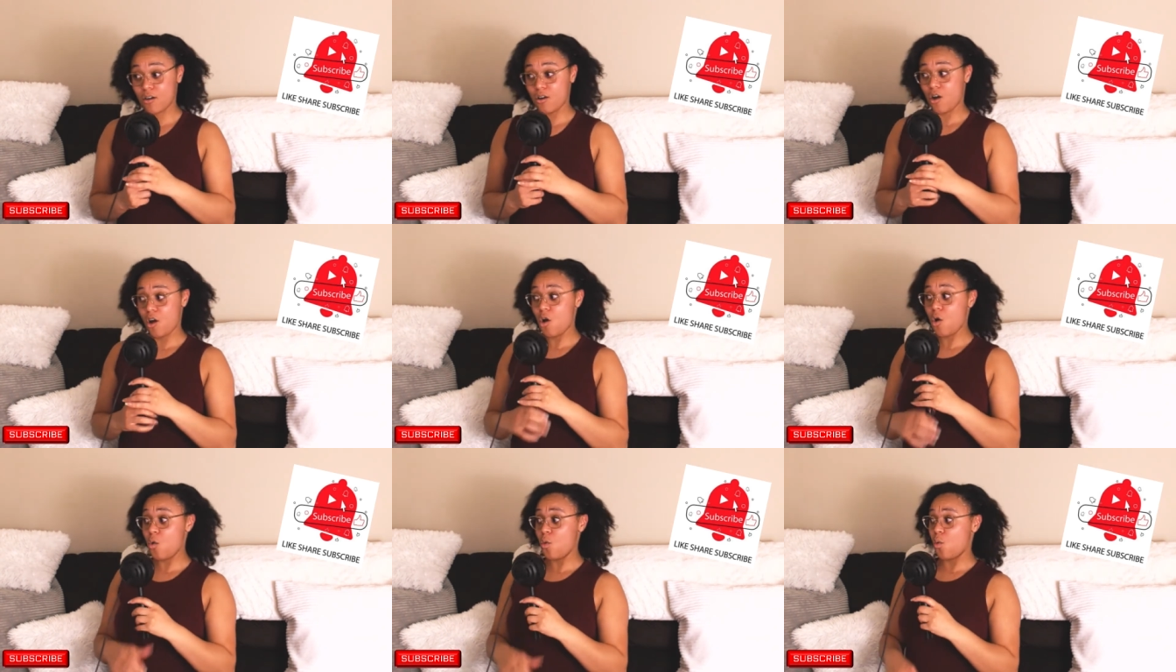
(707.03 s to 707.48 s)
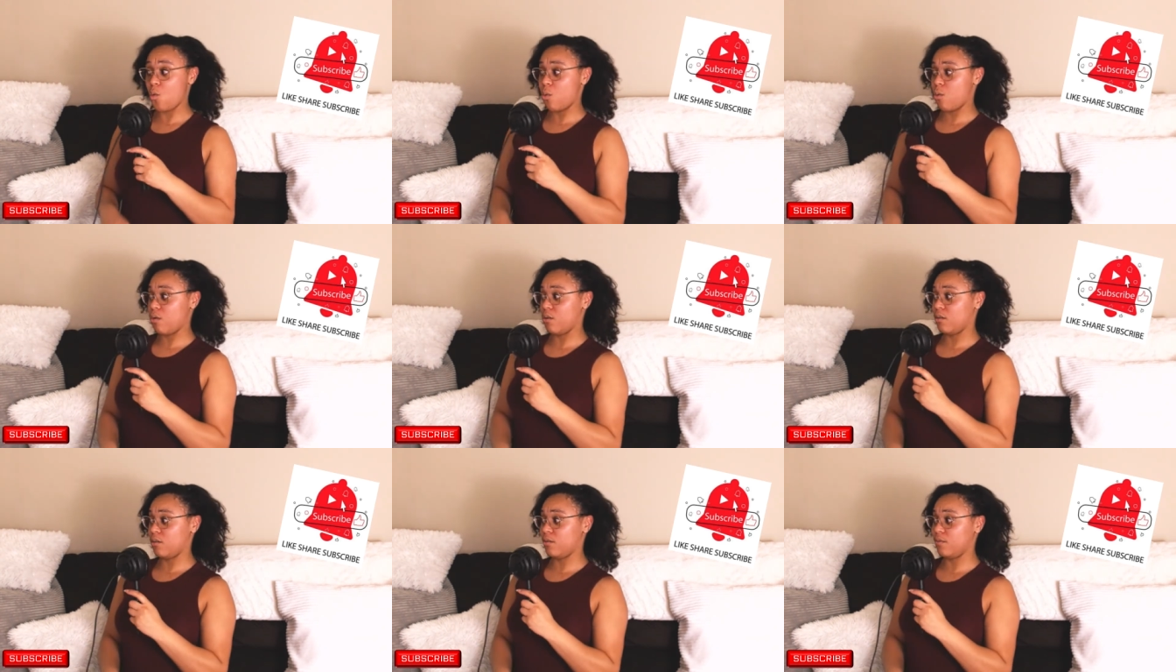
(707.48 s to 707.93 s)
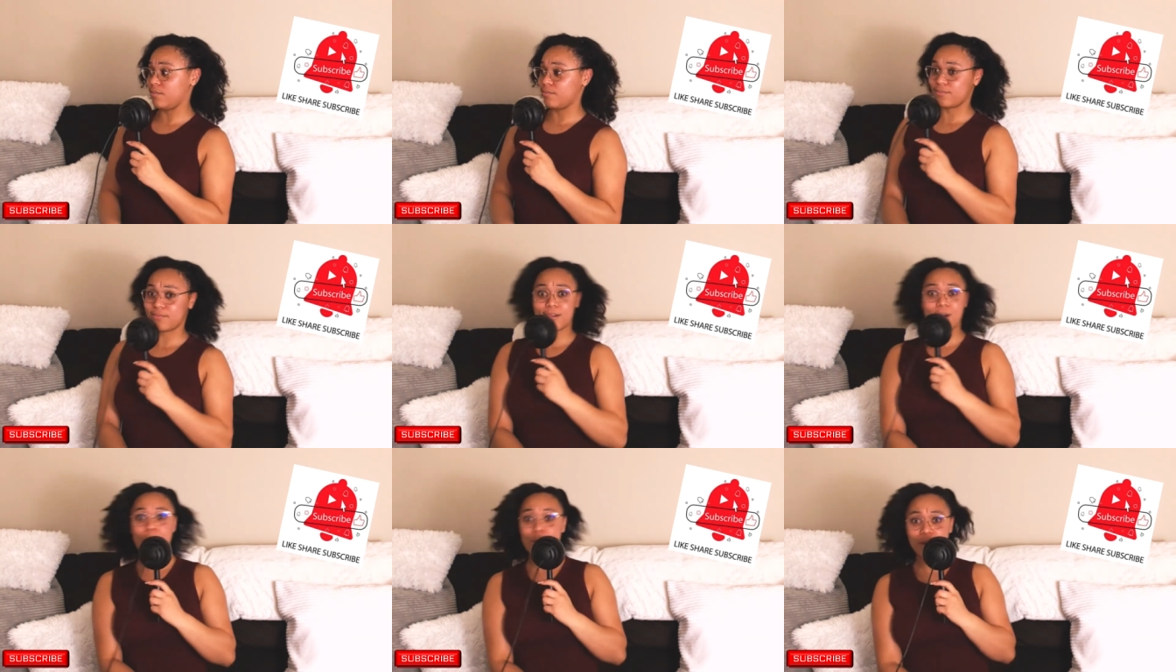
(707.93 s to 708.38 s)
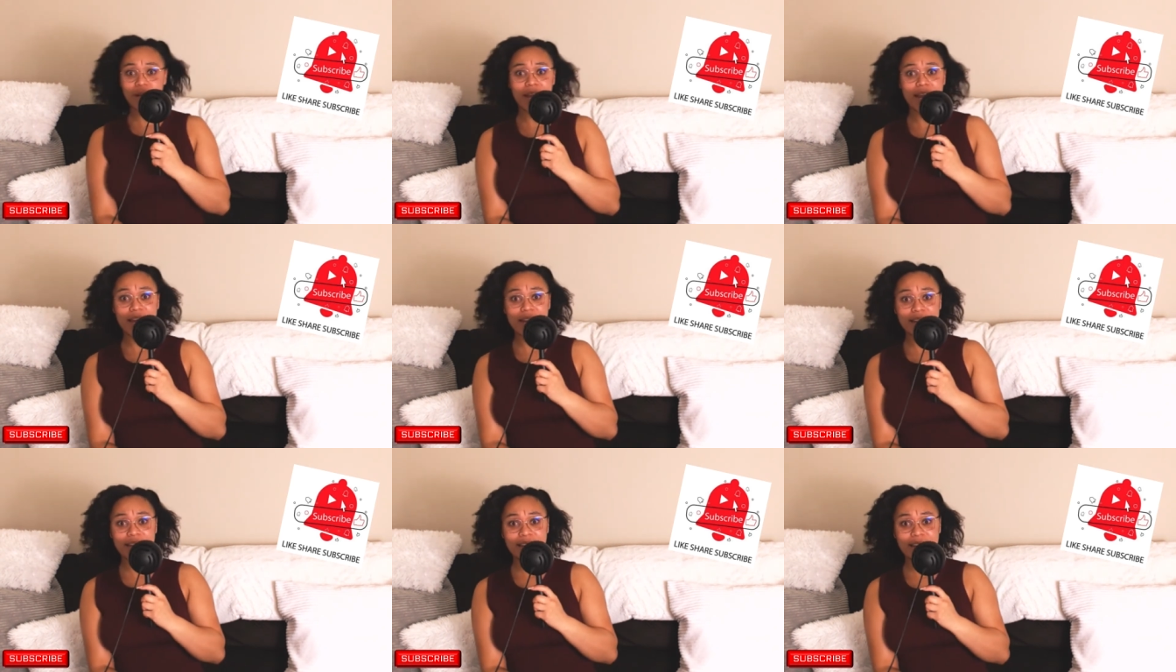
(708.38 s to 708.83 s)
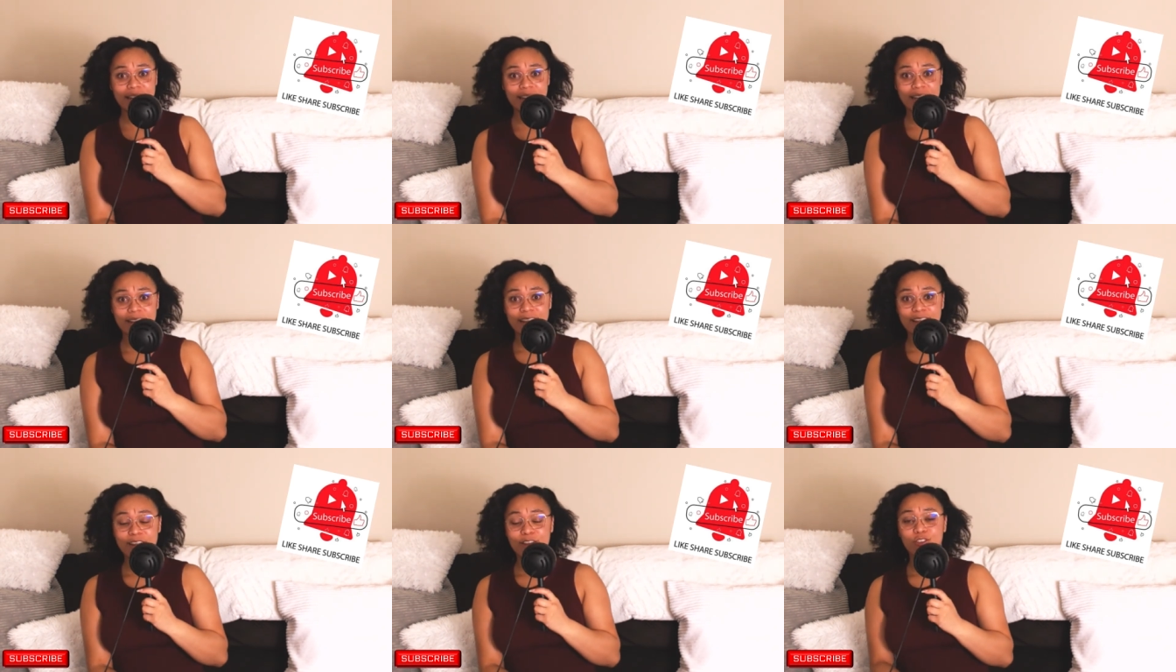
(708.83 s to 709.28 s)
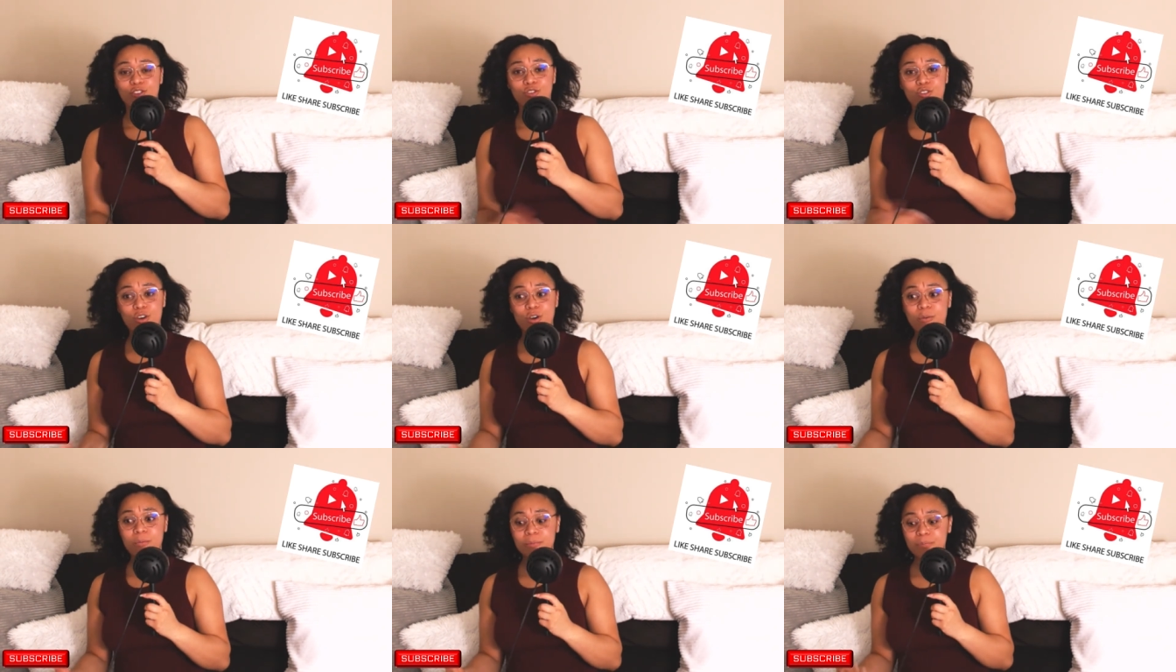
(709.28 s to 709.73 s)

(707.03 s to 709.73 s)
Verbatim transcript: oh, okay. You know,